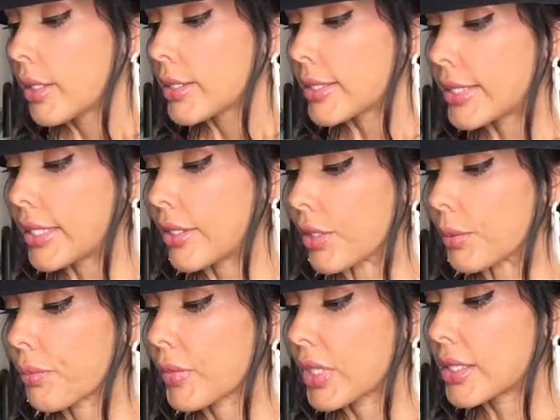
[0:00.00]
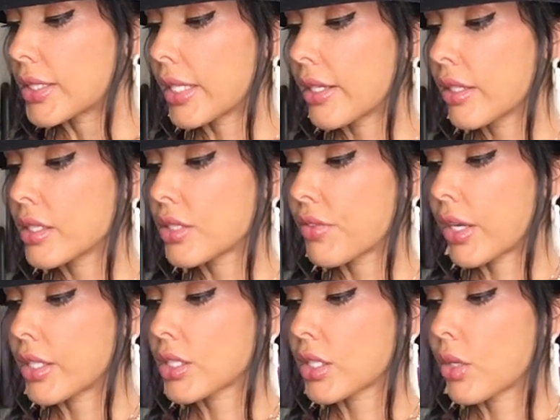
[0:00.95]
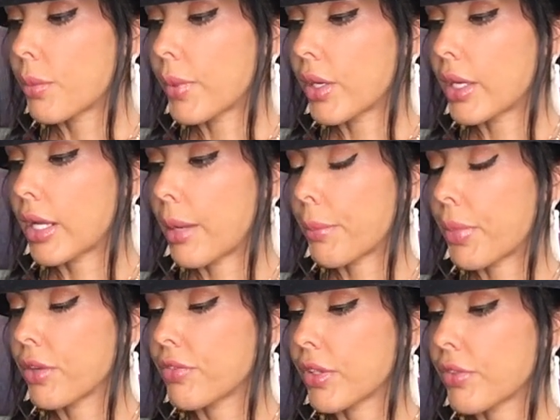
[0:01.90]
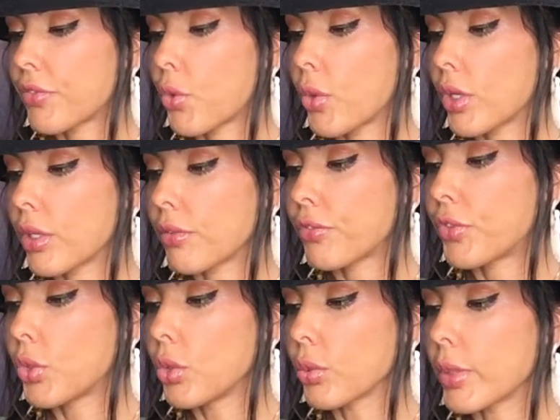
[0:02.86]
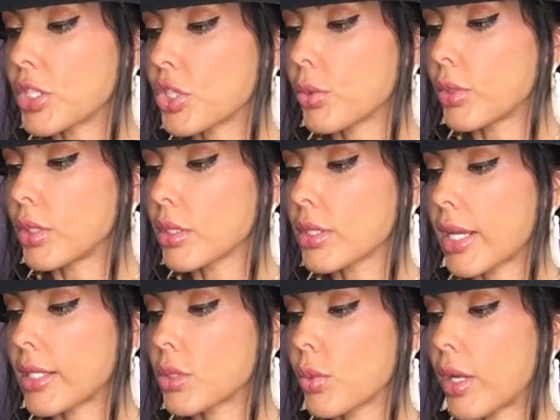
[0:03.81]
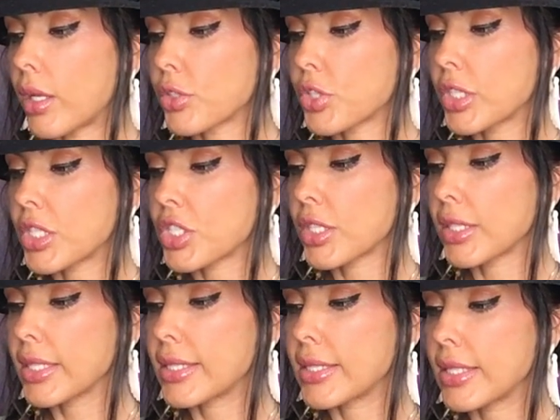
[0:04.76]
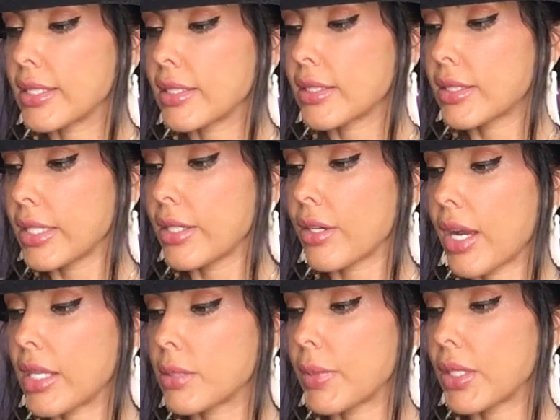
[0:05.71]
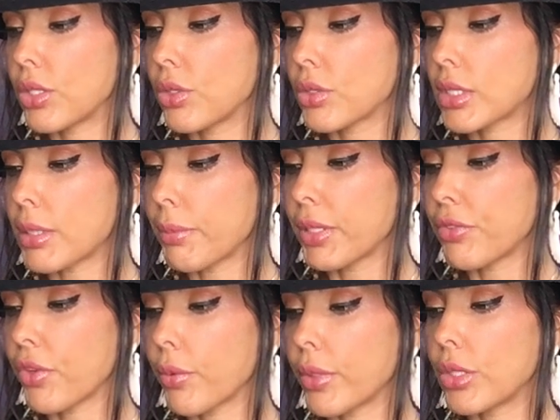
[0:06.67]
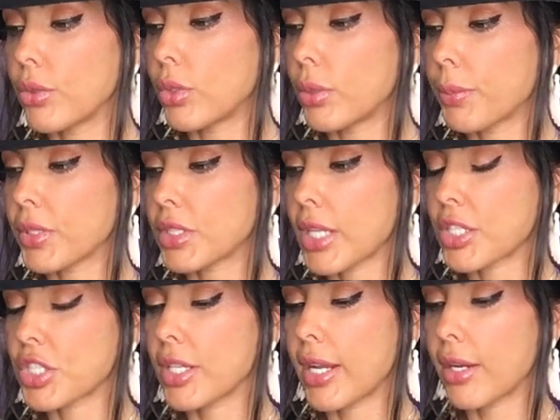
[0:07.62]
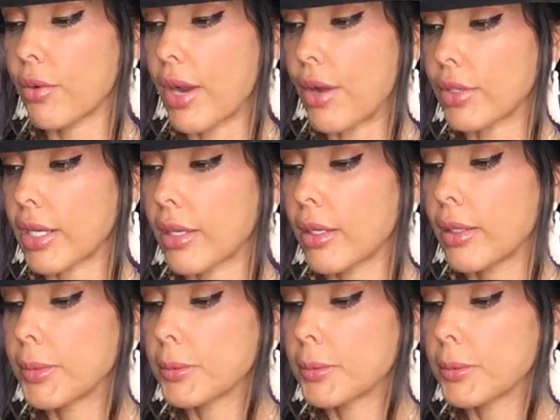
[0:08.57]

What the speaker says: Cedar. Cedar is a very slow burning and perfect for full rituals as well. Traditionally, cedar has been used simply for renewal, protection, and grounding.